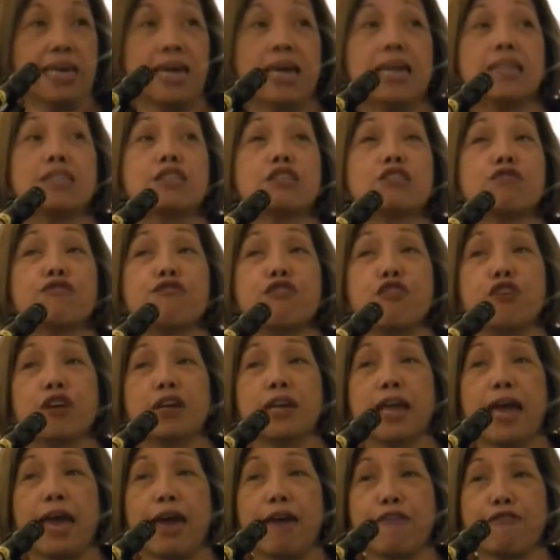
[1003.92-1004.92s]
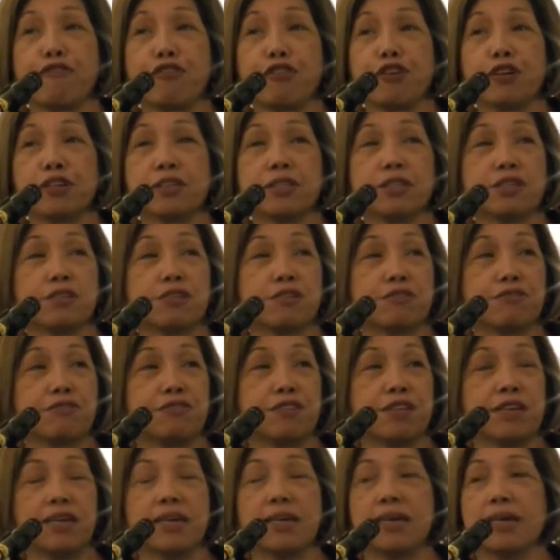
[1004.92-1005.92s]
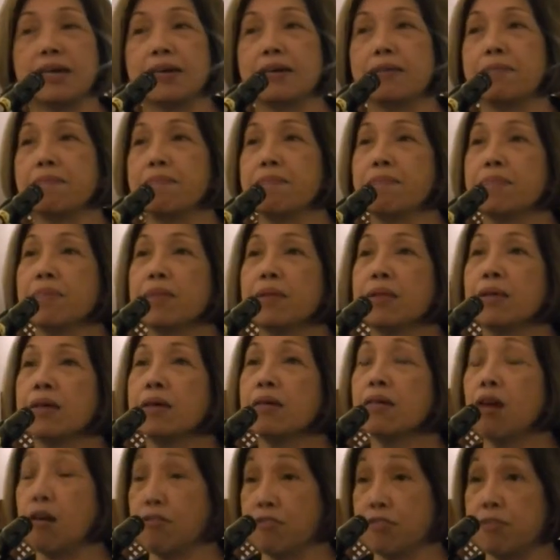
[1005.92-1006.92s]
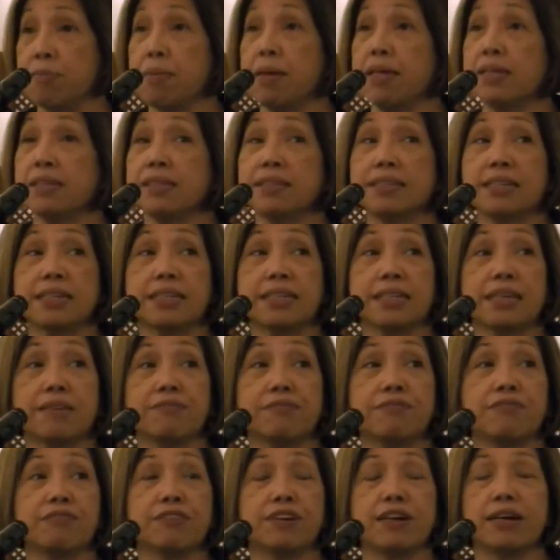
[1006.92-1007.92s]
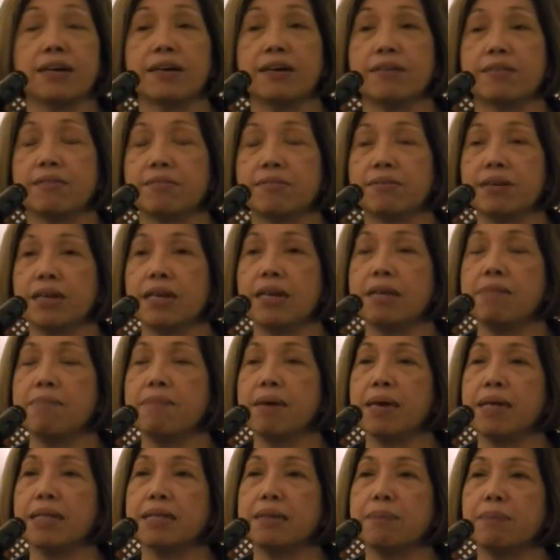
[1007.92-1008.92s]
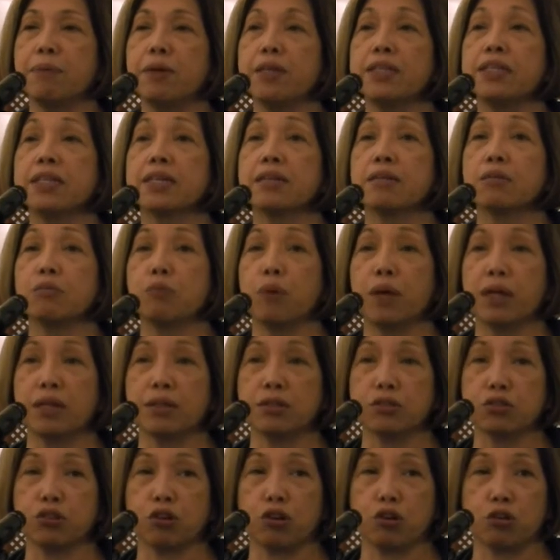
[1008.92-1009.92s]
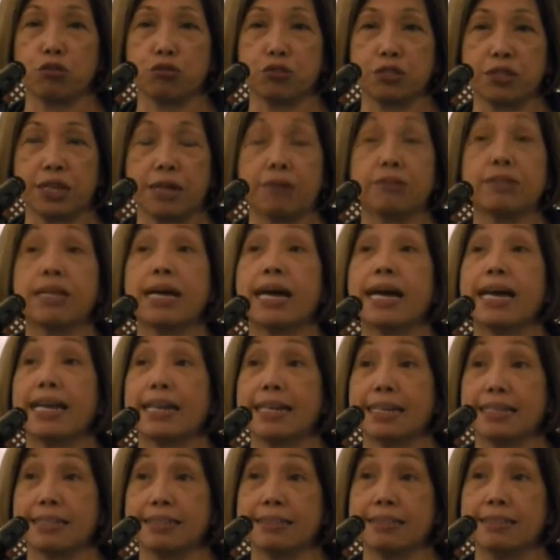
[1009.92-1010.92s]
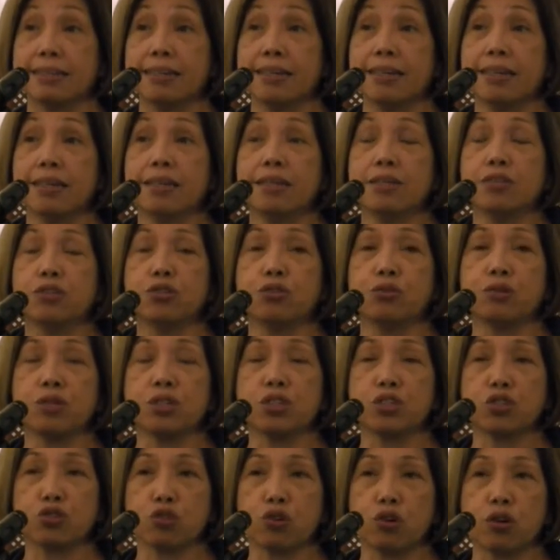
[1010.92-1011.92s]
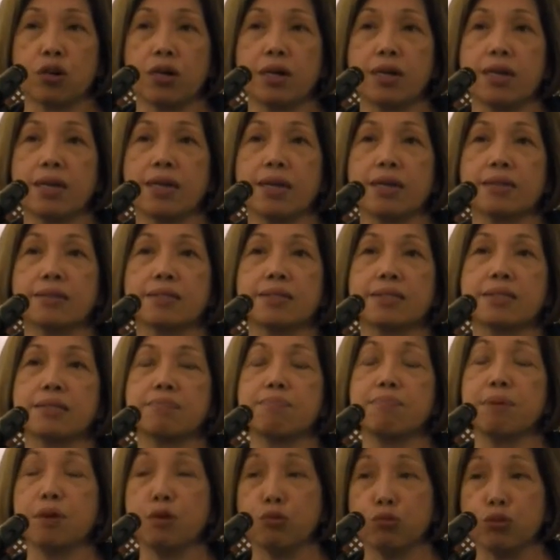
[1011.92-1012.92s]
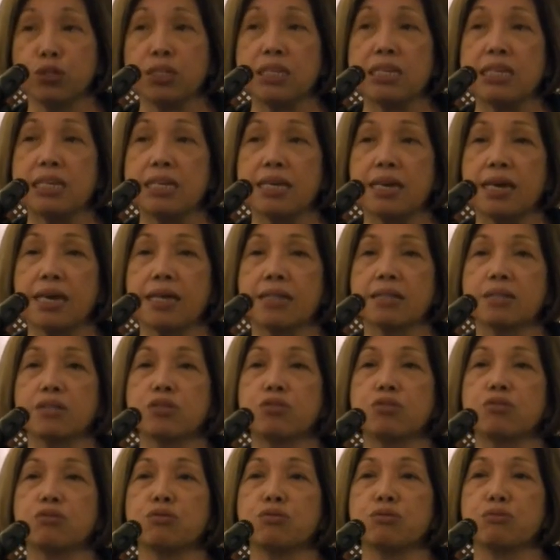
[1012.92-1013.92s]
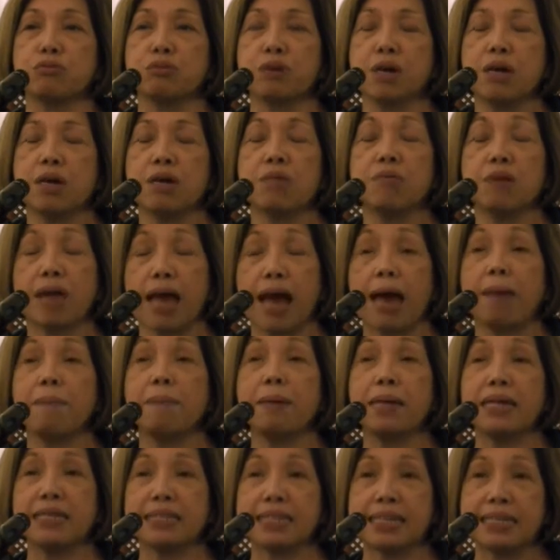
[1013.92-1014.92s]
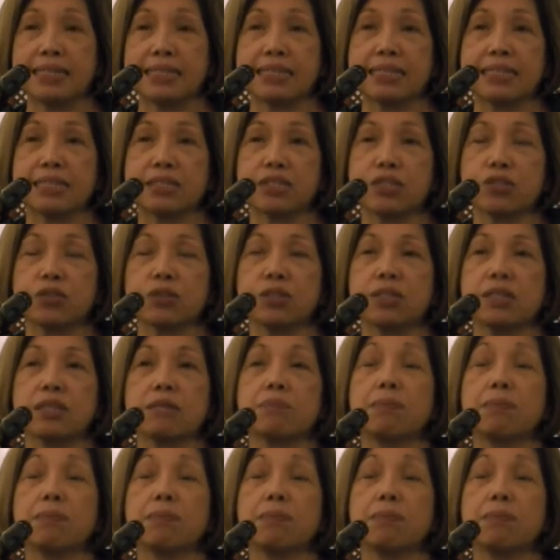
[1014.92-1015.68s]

It's for the efforts of the uh, government that have uh, really made the political will to close down the island, to restore its beauty and to rehabilitate it so that it